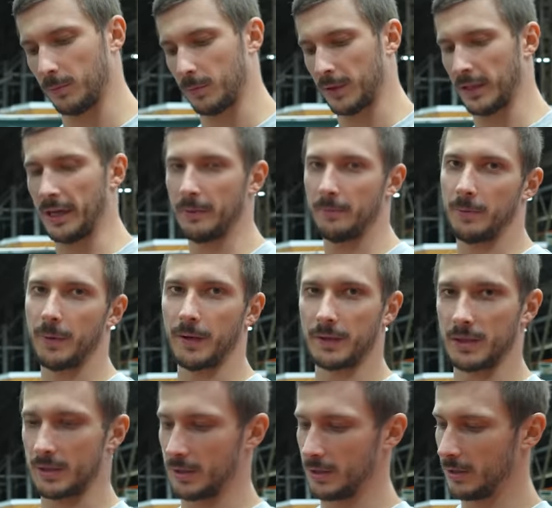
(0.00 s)
When I
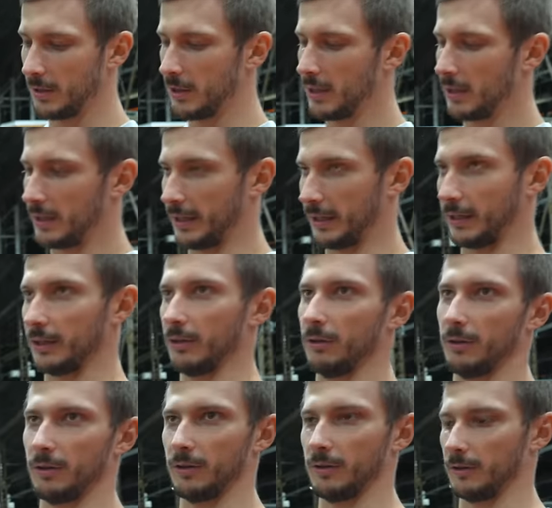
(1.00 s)
practice, like.
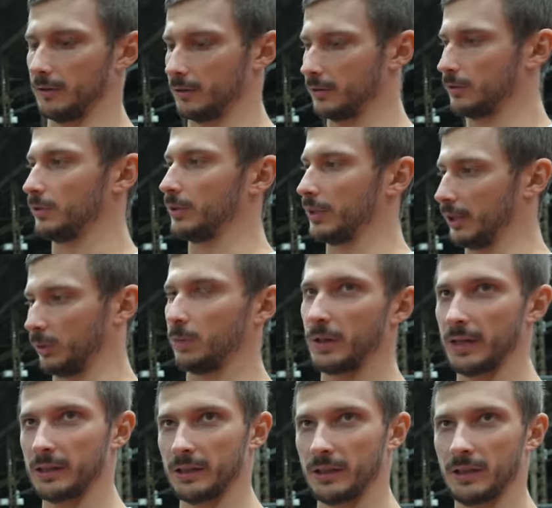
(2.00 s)
You do like
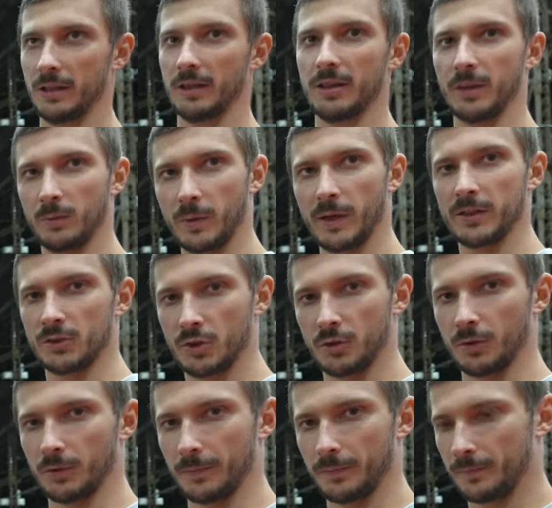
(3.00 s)
one, then one,
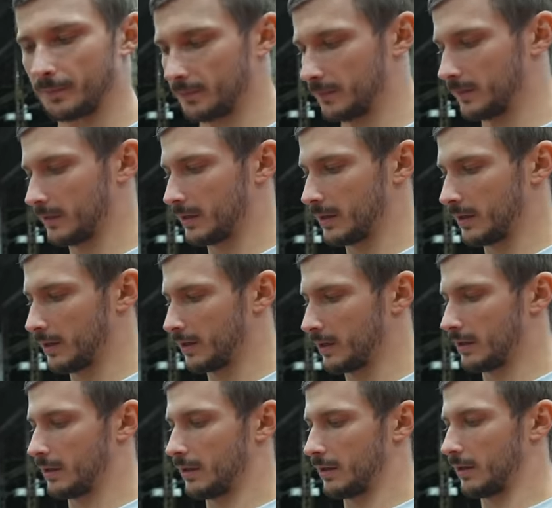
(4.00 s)
two,
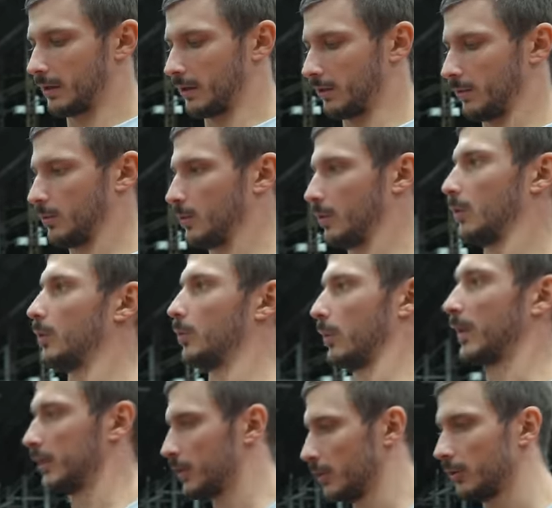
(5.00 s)
then
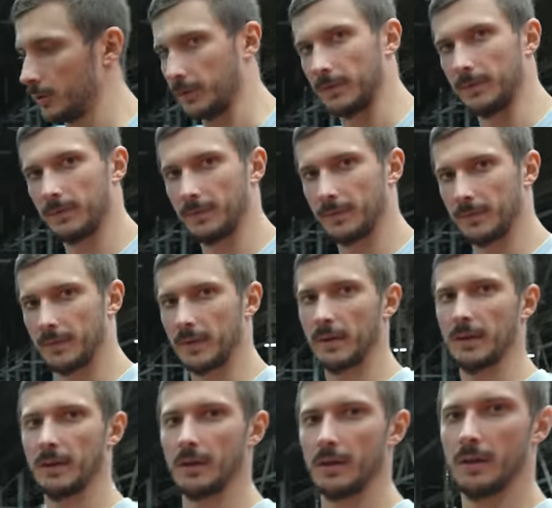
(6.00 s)
one, two,
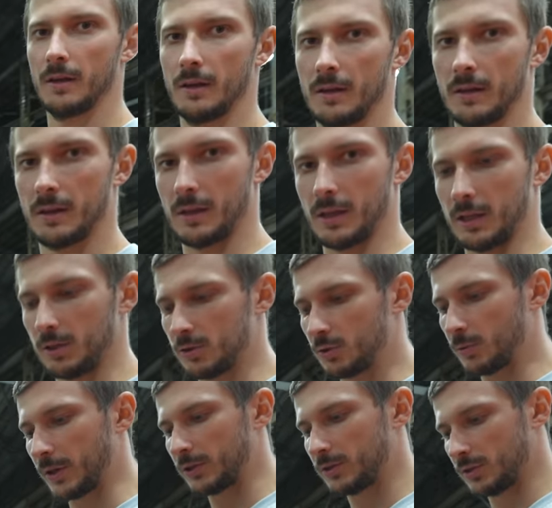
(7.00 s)
then you
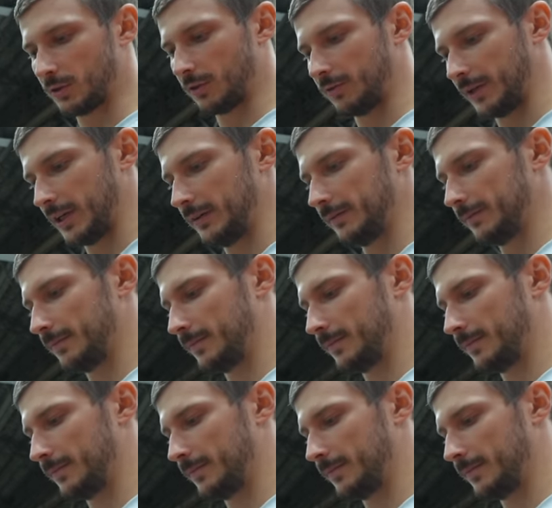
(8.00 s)
do one, two, three,